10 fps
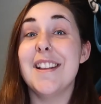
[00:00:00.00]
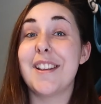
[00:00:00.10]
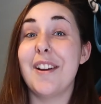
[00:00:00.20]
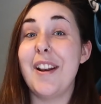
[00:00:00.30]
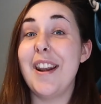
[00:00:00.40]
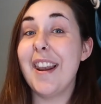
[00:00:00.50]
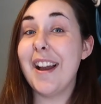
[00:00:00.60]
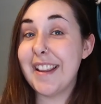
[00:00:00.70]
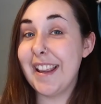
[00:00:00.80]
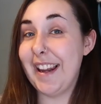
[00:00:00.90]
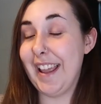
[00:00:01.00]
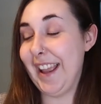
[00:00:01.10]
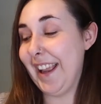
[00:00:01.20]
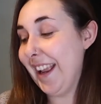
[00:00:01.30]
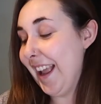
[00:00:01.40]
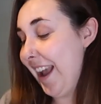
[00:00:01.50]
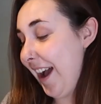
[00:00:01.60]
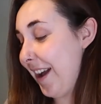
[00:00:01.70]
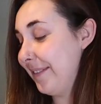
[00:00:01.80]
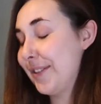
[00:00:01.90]
So luckily,
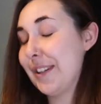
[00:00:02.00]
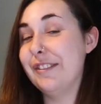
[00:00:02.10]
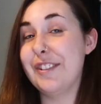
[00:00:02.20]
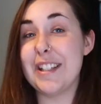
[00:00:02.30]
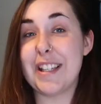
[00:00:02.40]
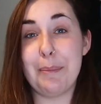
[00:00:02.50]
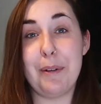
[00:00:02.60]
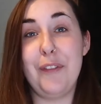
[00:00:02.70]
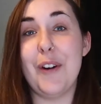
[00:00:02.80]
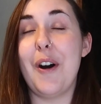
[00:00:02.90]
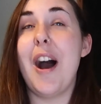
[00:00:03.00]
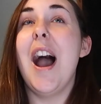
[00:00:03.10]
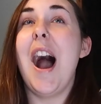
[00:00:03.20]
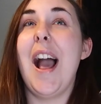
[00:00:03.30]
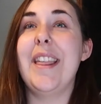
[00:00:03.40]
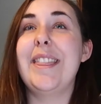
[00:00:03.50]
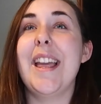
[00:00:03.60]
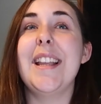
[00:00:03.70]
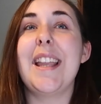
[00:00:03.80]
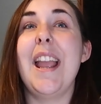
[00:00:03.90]
someone reached out before. I
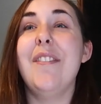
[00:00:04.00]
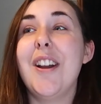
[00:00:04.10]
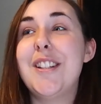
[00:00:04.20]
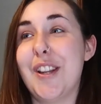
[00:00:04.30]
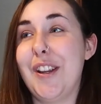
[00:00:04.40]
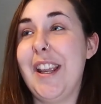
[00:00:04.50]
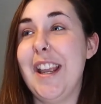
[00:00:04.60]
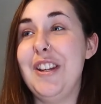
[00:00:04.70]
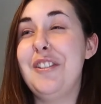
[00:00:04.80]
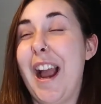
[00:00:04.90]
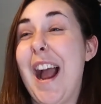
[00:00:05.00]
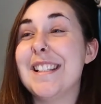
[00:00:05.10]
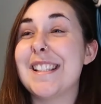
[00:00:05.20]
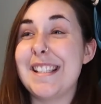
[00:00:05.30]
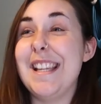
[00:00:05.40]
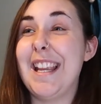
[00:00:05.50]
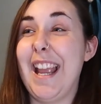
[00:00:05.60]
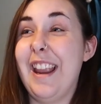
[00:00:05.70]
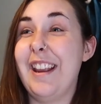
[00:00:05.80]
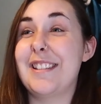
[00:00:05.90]
think if I took it, you can sneak it
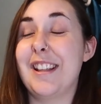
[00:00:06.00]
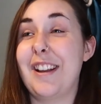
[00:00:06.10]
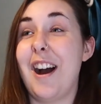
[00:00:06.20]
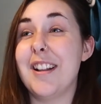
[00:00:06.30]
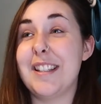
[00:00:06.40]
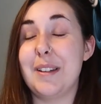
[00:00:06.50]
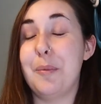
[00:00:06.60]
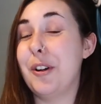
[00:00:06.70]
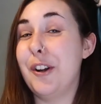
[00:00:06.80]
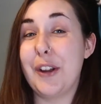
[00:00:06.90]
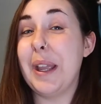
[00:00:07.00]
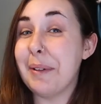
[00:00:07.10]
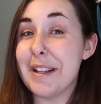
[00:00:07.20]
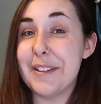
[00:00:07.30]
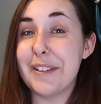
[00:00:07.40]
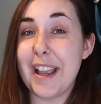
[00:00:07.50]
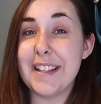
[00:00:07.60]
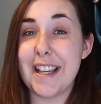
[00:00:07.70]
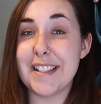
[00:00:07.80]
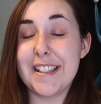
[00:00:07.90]
in, because the guard didn't want to look in my
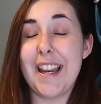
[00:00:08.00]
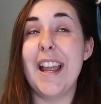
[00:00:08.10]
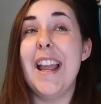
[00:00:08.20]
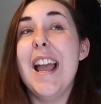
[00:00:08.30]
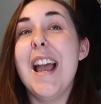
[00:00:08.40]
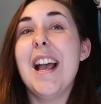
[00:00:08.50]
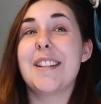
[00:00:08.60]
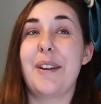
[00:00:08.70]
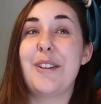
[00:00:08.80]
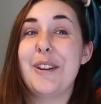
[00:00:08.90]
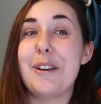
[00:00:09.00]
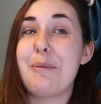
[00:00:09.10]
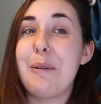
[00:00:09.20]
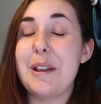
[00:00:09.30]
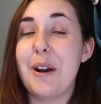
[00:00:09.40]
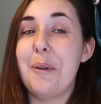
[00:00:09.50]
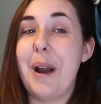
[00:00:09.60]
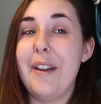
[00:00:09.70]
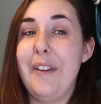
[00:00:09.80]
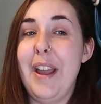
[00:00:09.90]
suitcase yesterday, so I could have probably got
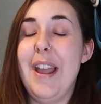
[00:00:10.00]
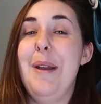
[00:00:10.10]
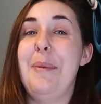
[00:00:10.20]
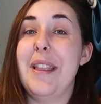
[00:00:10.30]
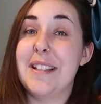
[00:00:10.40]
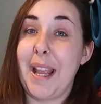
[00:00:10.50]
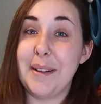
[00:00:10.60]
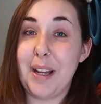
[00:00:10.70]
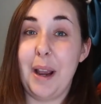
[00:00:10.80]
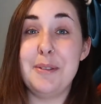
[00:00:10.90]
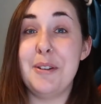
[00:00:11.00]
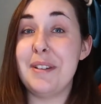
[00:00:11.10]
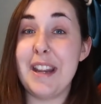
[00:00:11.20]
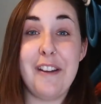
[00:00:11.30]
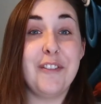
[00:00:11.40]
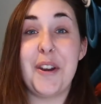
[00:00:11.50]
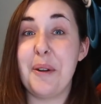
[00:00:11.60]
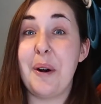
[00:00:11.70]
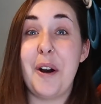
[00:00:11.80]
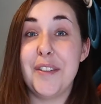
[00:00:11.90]
away with it. But at the same time, you never know
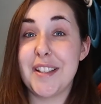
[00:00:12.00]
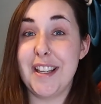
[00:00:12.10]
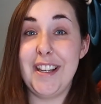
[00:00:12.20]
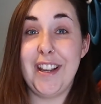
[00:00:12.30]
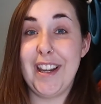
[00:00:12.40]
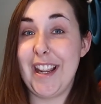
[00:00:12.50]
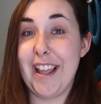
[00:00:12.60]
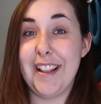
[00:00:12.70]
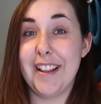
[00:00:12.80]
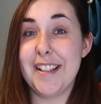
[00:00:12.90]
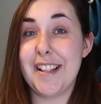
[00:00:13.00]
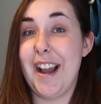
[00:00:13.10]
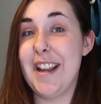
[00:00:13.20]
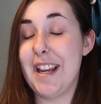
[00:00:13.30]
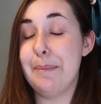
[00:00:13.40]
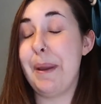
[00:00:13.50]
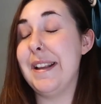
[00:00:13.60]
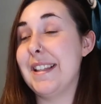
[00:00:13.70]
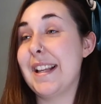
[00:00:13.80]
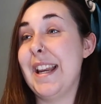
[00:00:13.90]
what officer you're gonna get the other side. And
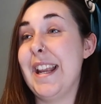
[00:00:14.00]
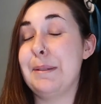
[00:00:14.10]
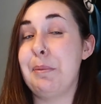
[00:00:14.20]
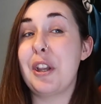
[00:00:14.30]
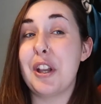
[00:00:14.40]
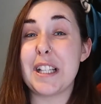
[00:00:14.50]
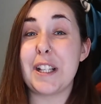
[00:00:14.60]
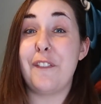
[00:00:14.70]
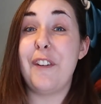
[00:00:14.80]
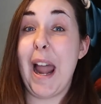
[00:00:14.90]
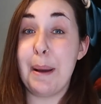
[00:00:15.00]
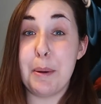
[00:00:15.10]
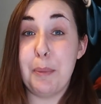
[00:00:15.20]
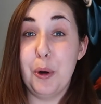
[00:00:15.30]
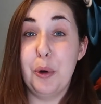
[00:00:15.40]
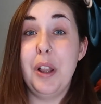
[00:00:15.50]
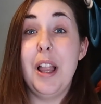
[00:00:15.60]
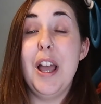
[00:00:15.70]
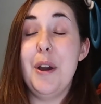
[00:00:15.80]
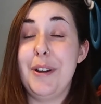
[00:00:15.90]
basically it's because it's flammable,
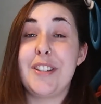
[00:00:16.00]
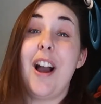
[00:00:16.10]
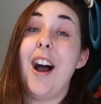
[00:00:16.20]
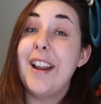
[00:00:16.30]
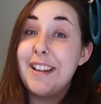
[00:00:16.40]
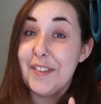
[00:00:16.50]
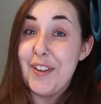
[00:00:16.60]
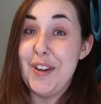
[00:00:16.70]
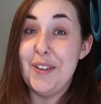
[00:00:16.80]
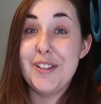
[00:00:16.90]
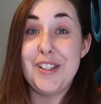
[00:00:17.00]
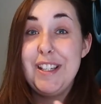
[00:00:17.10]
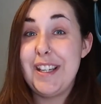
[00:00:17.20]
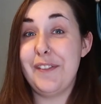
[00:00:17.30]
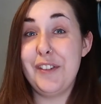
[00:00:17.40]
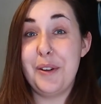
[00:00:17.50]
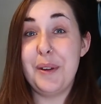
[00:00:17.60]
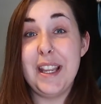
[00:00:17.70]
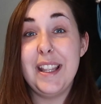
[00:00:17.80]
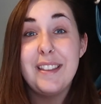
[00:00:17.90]
which I never knew, and she never knew
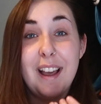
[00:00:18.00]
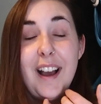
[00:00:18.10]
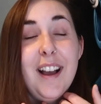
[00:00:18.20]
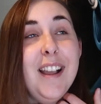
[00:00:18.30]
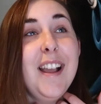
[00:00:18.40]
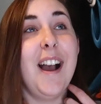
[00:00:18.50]
either.